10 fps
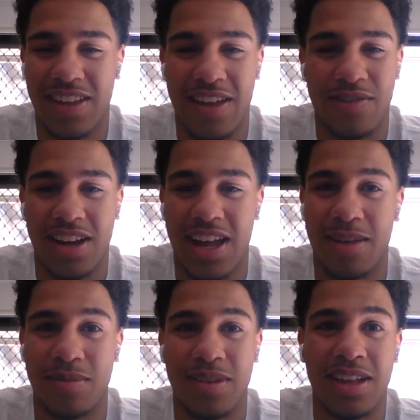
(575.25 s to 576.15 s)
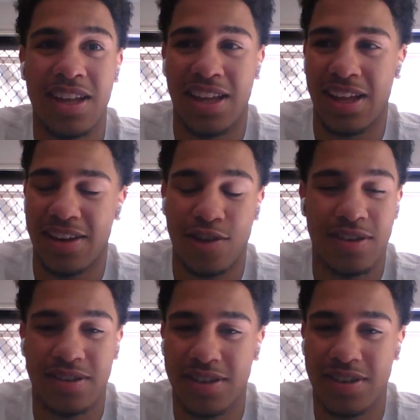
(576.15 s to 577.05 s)
after every game. It
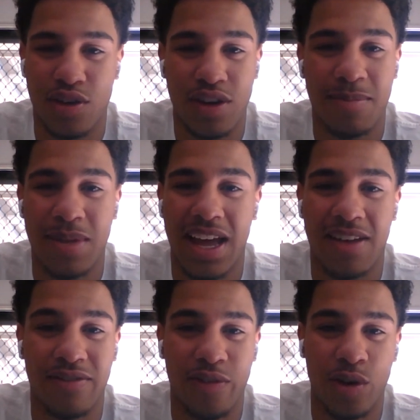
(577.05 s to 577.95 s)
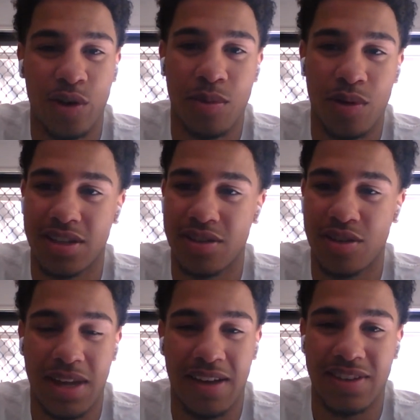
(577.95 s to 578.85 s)
could have be having 40 points,
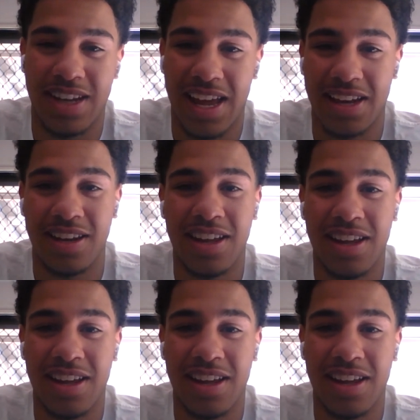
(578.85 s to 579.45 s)
could be having 10.